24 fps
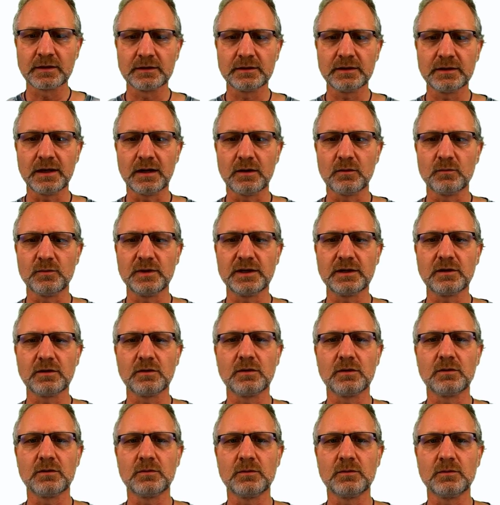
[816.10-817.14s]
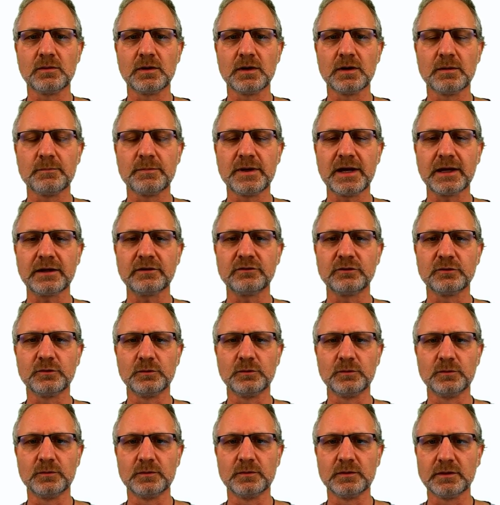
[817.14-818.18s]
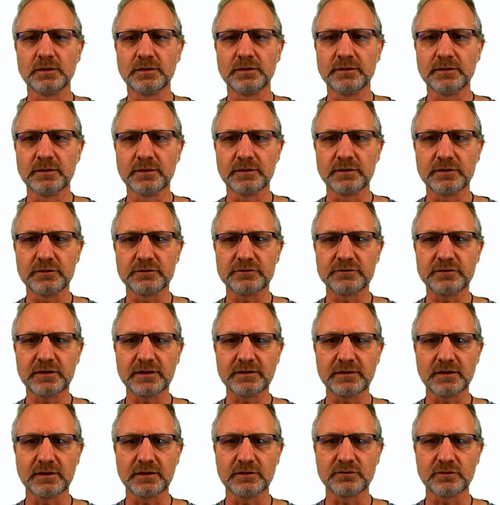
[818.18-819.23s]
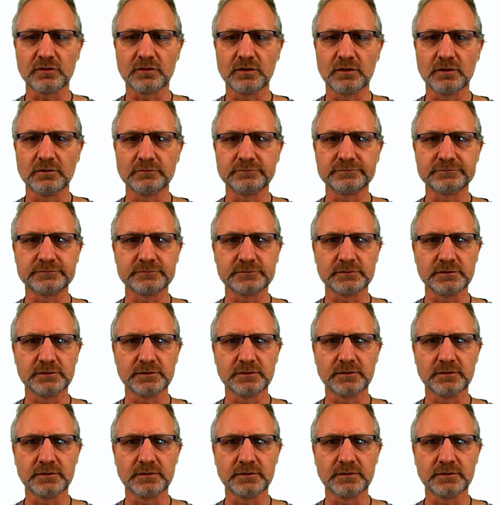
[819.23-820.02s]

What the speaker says: Now we go back to the settings of